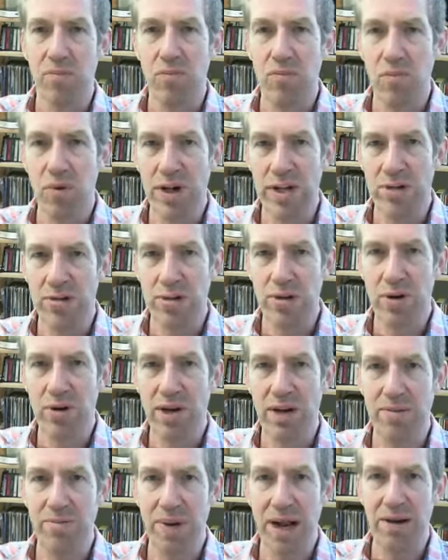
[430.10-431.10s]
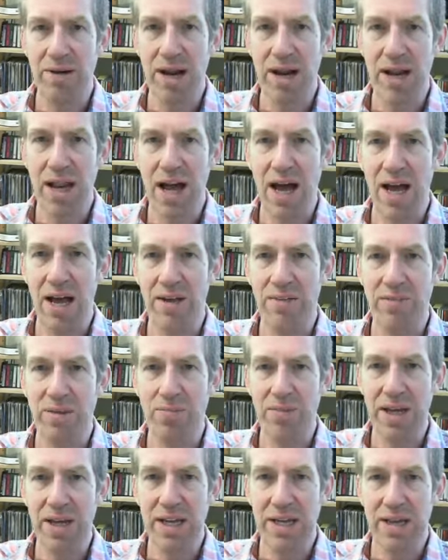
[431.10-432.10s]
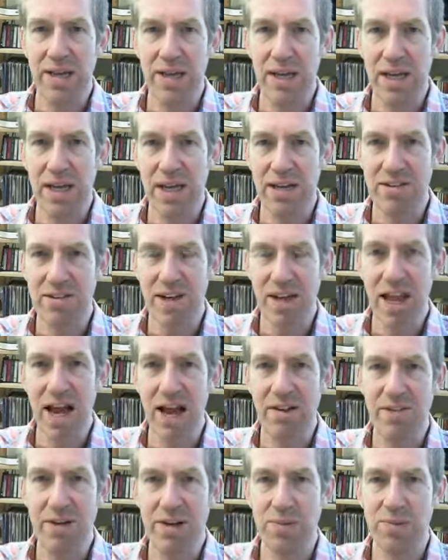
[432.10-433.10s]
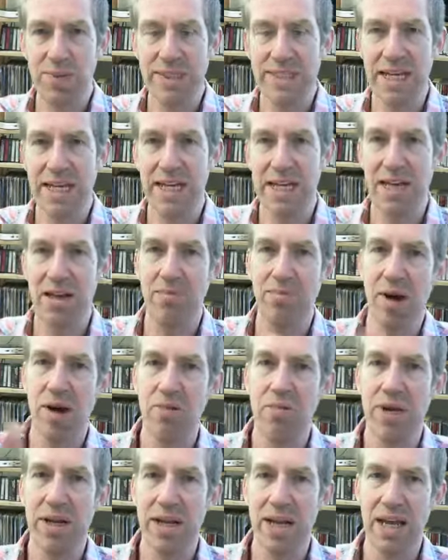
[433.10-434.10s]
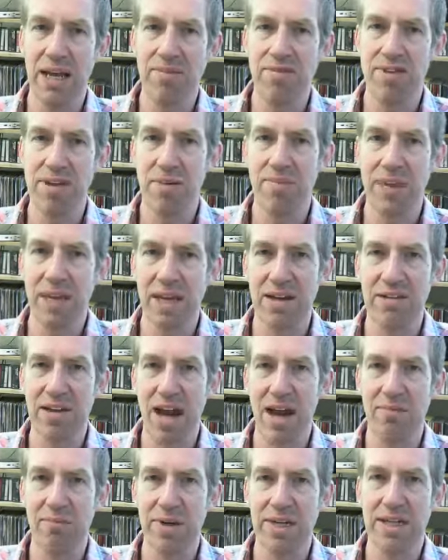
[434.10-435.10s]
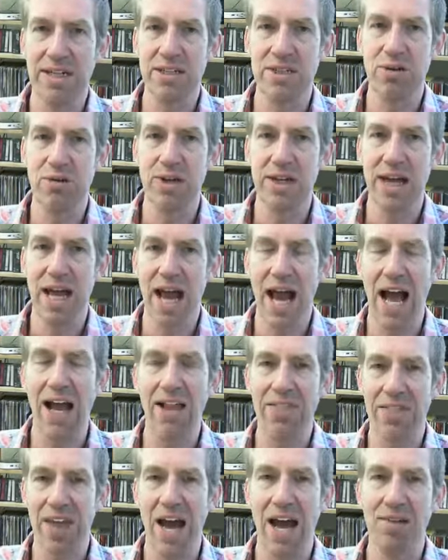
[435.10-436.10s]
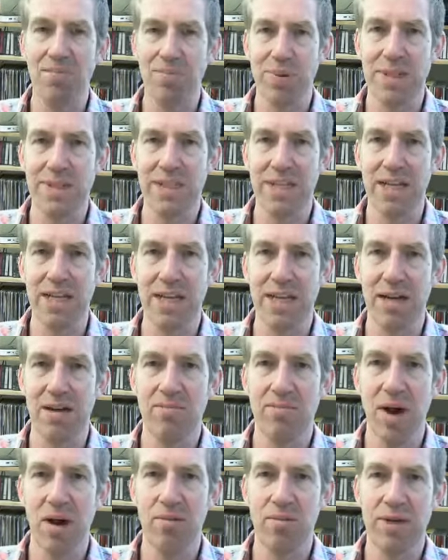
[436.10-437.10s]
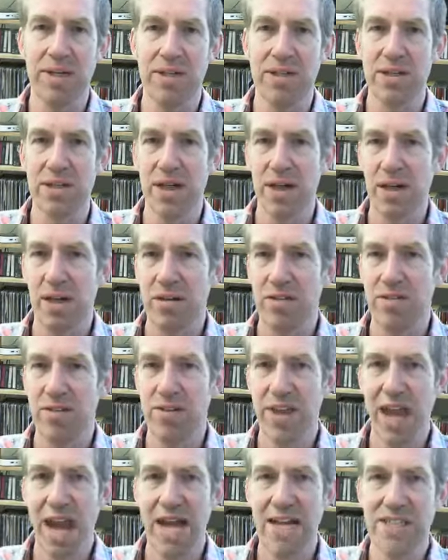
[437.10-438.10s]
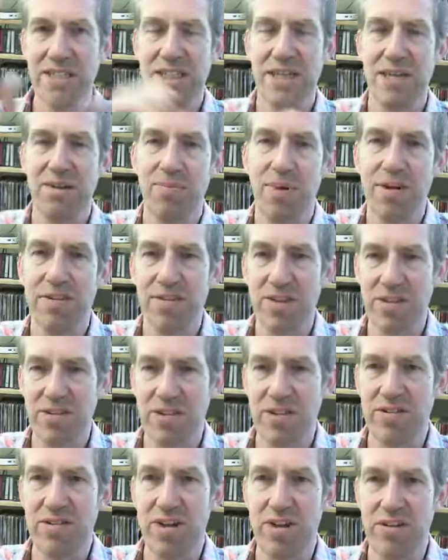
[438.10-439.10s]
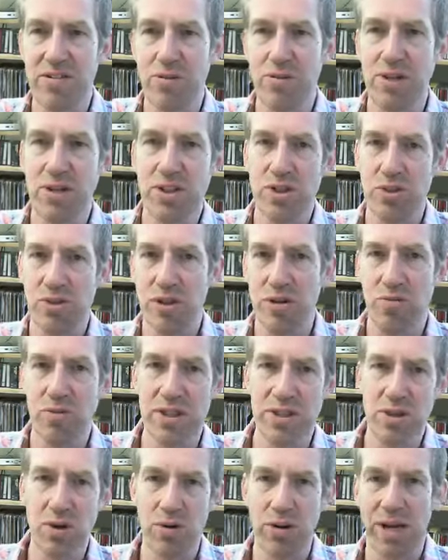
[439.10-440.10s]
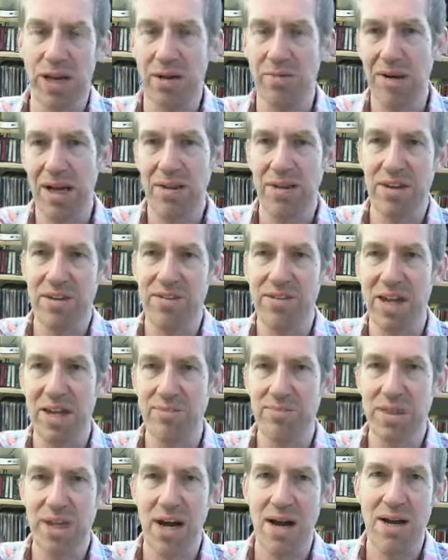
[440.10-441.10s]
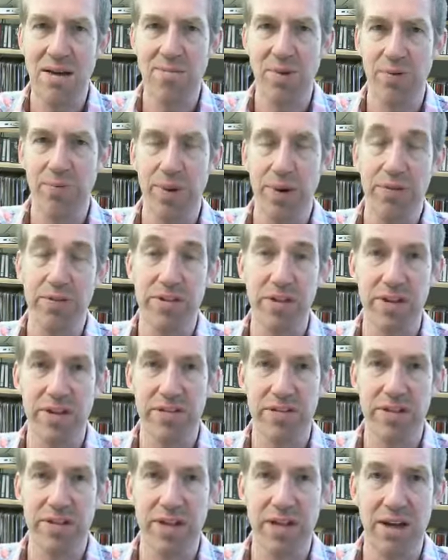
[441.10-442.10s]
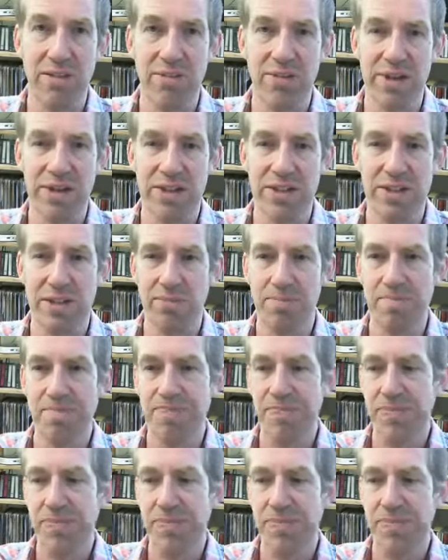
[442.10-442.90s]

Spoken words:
when you're talking about alive, you mean it's alive at a particular moment if something is happening to it at that particular moment. So the at T business is just to ensure that we're talking about the same time on both sides of the definition.